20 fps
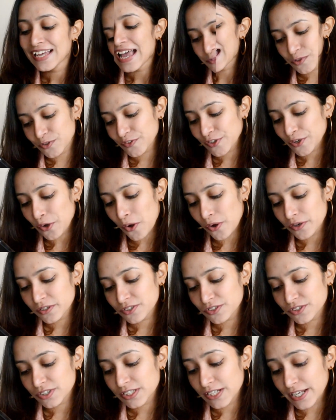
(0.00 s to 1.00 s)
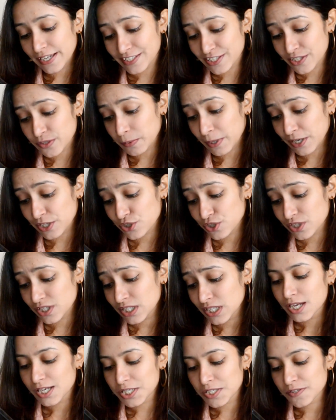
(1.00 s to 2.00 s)
Moving on to the next question.
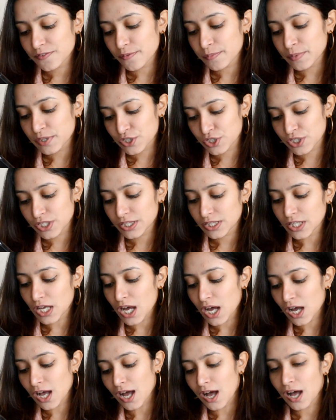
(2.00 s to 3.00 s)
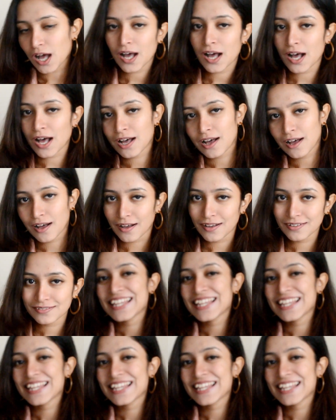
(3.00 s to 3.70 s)
It is from Ishita ha.